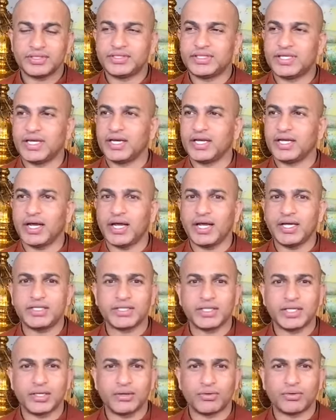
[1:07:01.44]

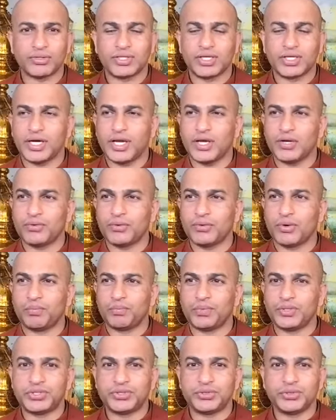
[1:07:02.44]
generation or the new
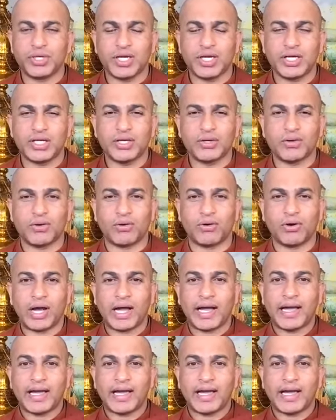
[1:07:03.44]
opportunity or